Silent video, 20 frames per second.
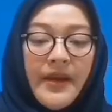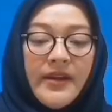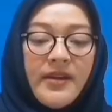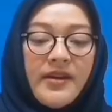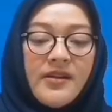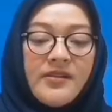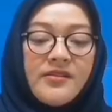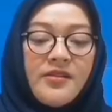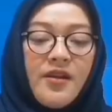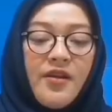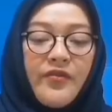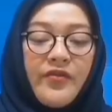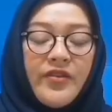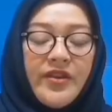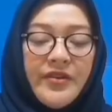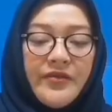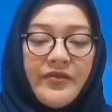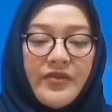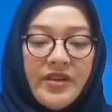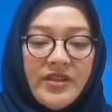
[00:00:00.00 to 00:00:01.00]
Manners
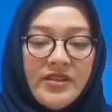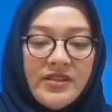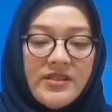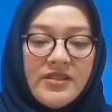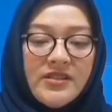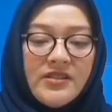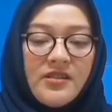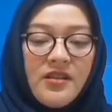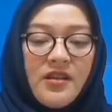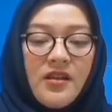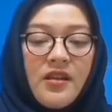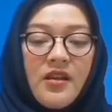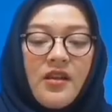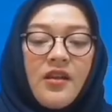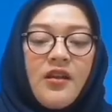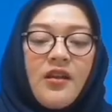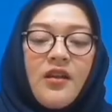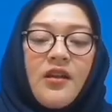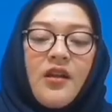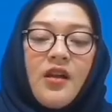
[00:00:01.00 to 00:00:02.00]
of reference.
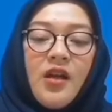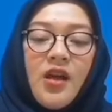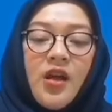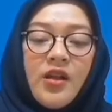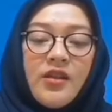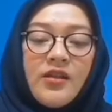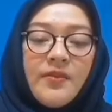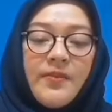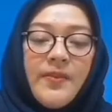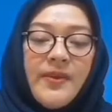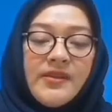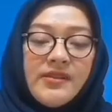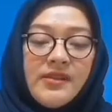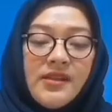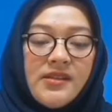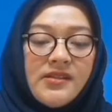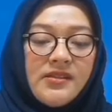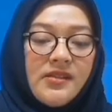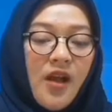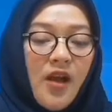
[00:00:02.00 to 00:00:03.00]
On the
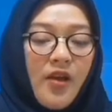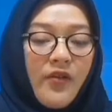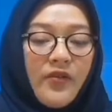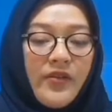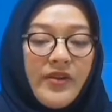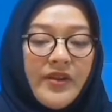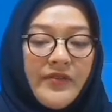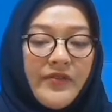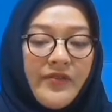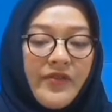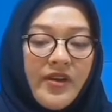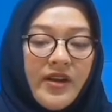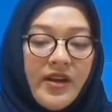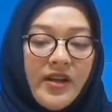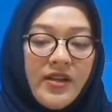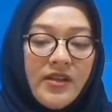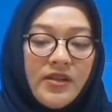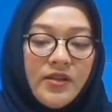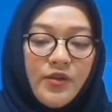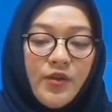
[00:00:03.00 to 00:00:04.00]
basis of
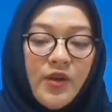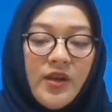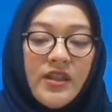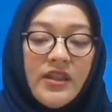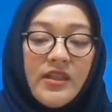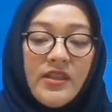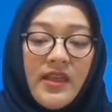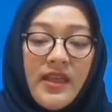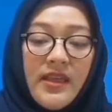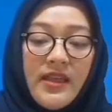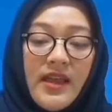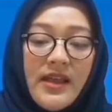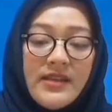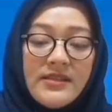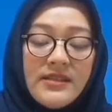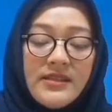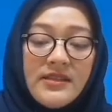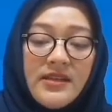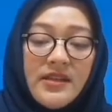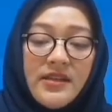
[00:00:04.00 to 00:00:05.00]
referring to a
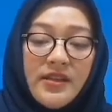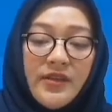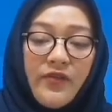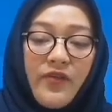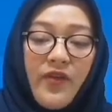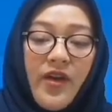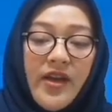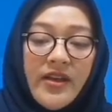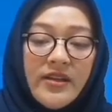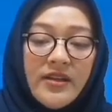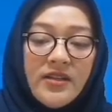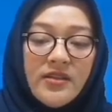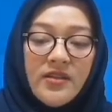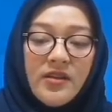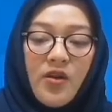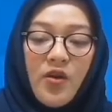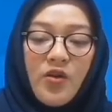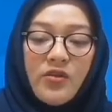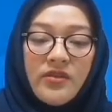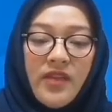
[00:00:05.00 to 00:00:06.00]
thing as identified
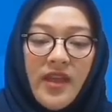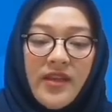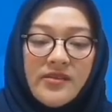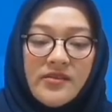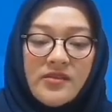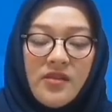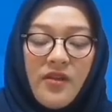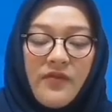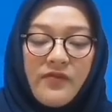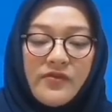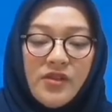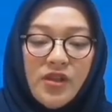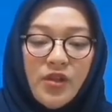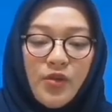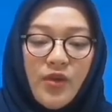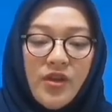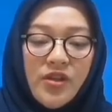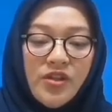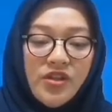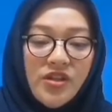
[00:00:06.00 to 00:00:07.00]
in the context of
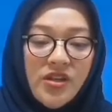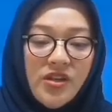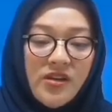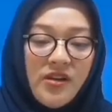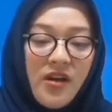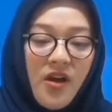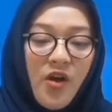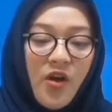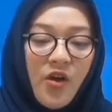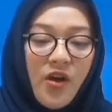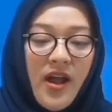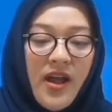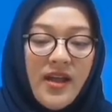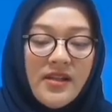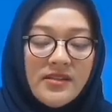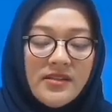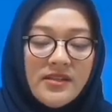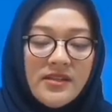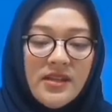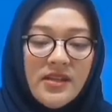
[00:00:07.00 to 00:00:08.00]
situation or
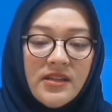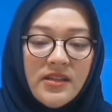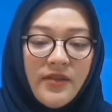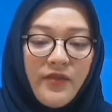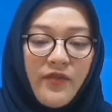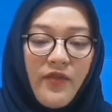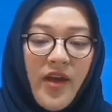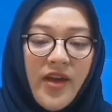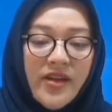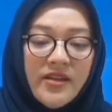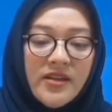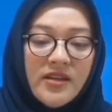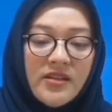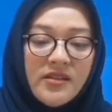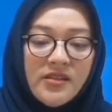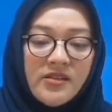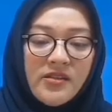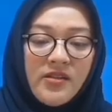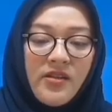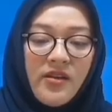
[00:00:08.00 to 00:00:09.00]
as
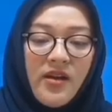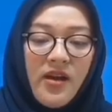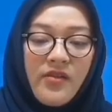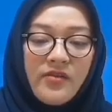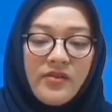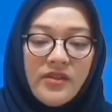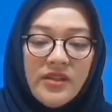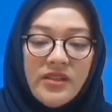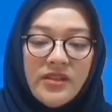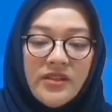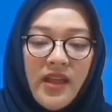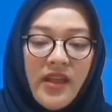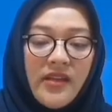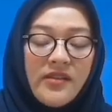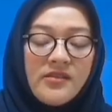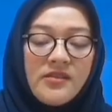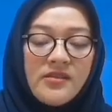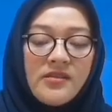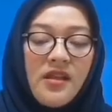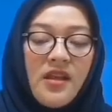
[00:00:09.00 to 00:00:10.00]
identified in the surrounding
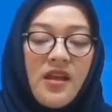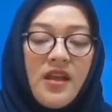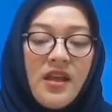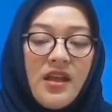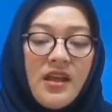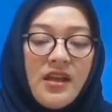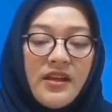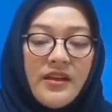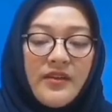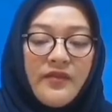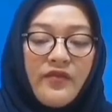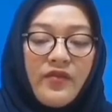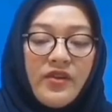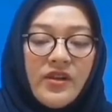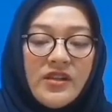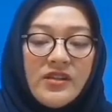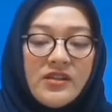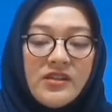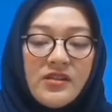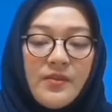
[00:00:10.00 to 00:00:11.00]
text,
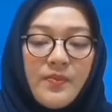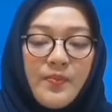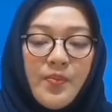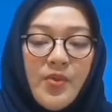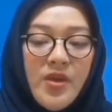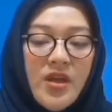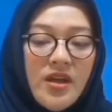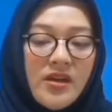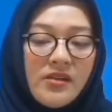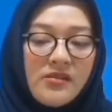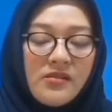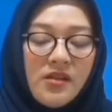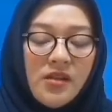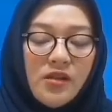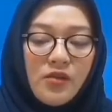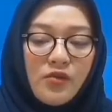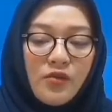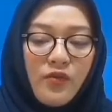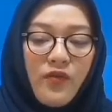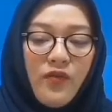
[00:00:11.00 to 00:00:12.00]
reference
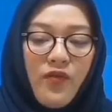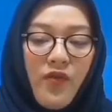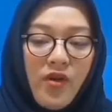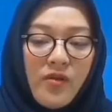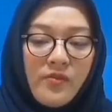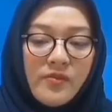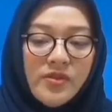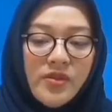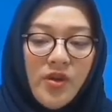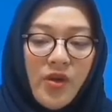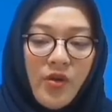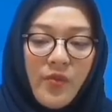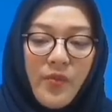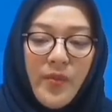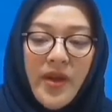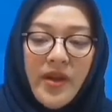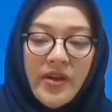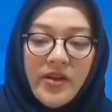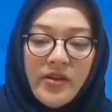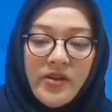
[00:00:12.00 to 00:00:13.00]
appears in two forms
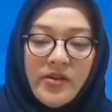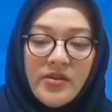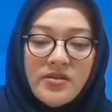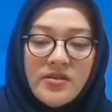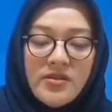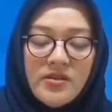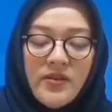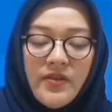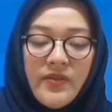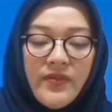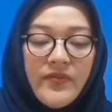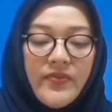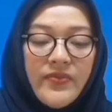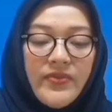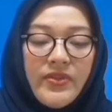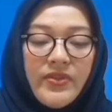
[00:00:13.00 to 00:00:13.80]
or manners.